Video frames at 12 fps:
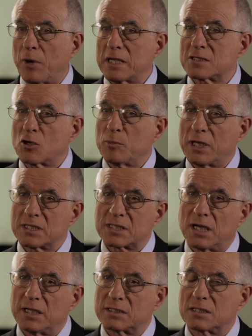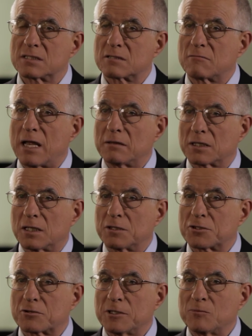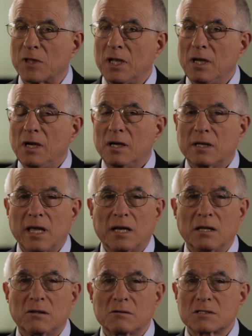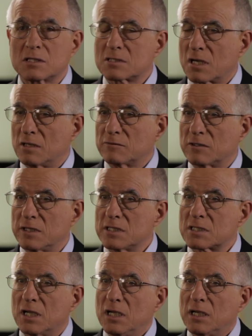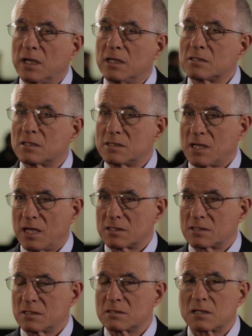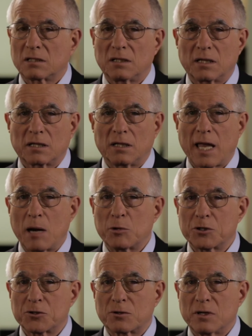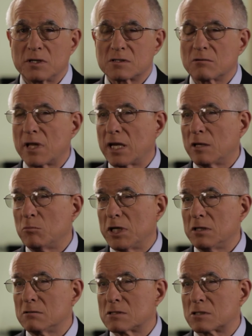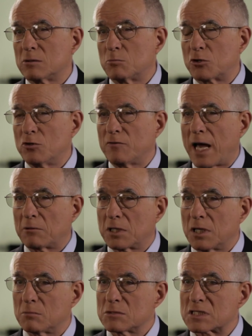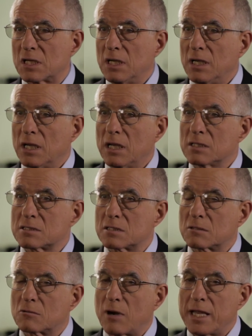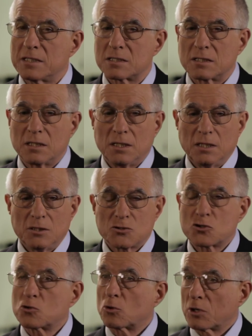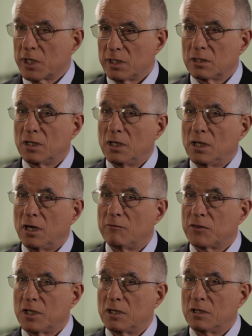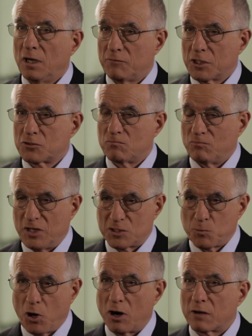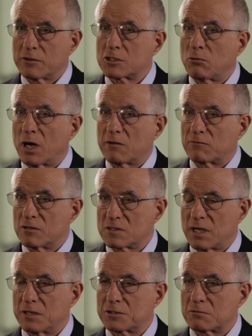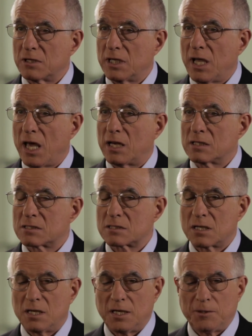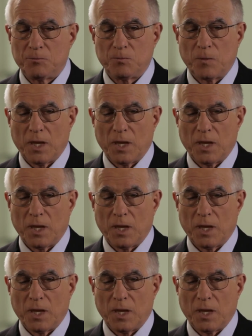by so many scientists around the country getting those discoveries into tests, into clinical laboratories so they can be used to improve outcomes is the great story of, the, of the, this part of the 21st century, and it's um,